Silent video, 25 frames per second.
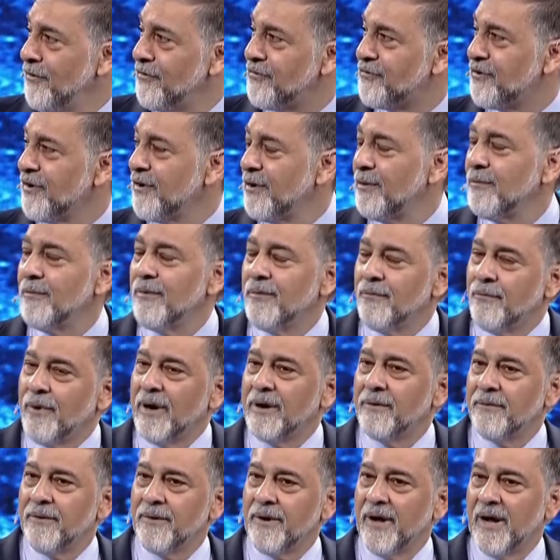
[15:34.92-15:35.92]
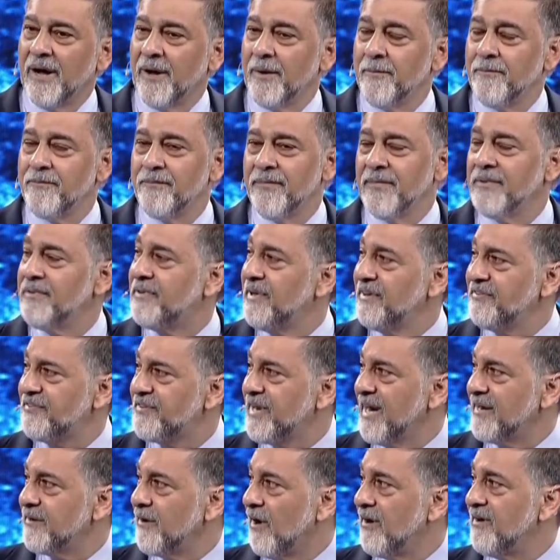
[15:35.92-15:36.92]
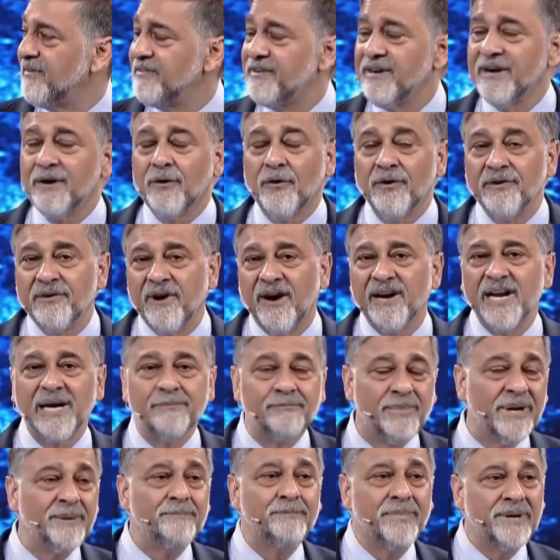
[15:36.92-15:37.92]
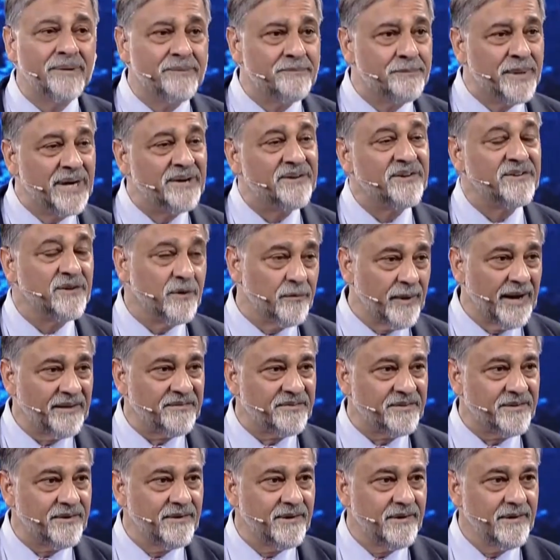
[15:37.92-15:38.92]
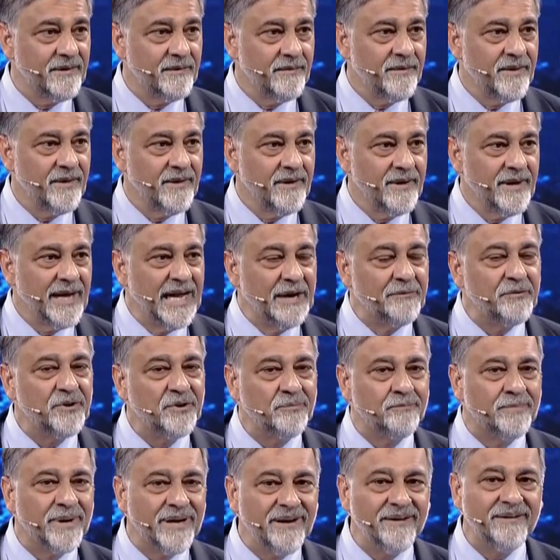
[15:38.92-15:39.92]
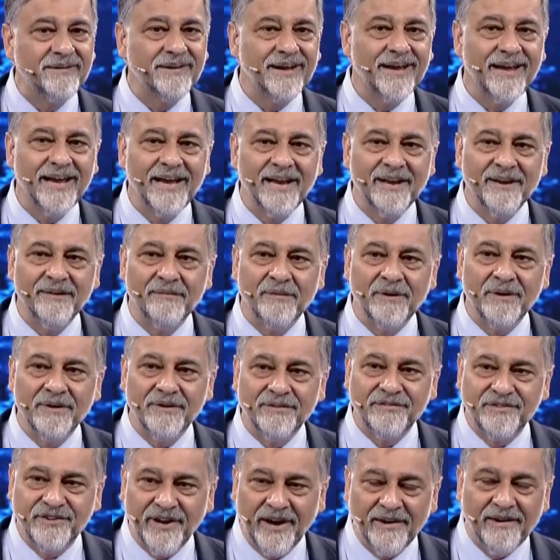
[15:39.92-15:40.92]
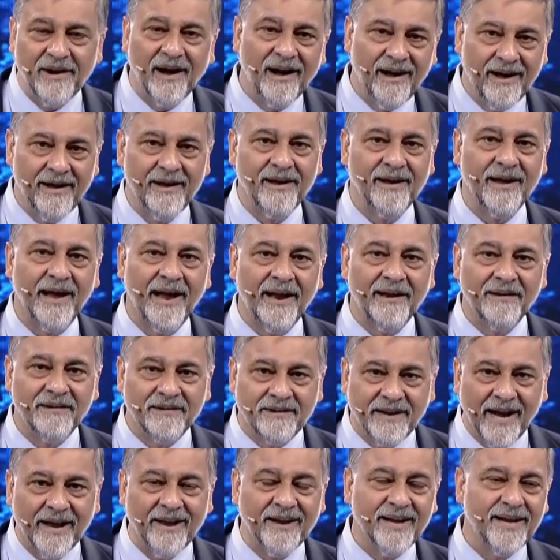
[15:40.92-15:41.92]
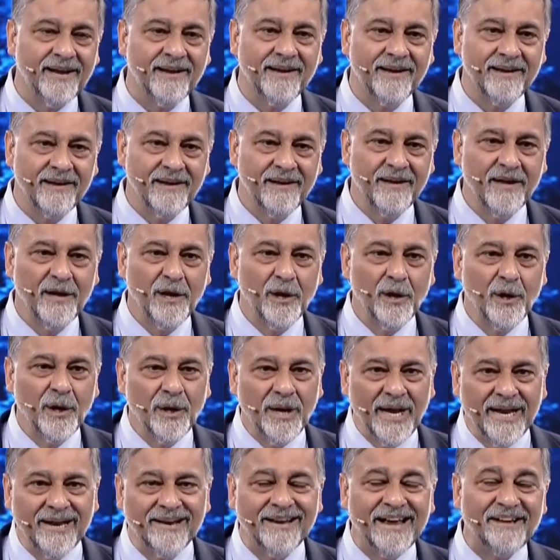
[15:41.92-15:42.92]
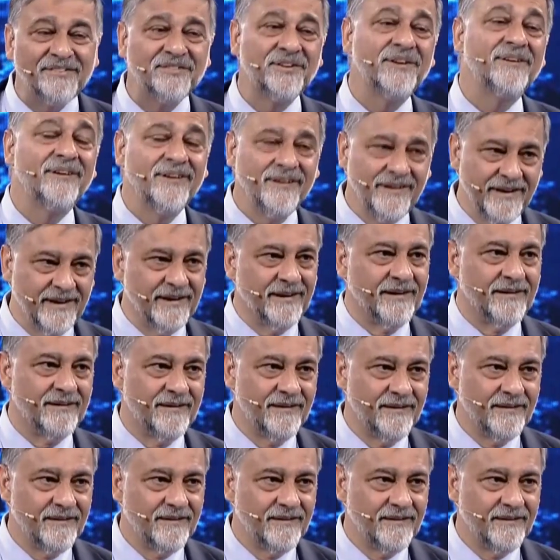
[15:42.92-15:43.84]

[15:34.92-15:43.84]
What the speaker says: So this technology could not have been built in the West. It was built in Chennai and Delhi in less than a year.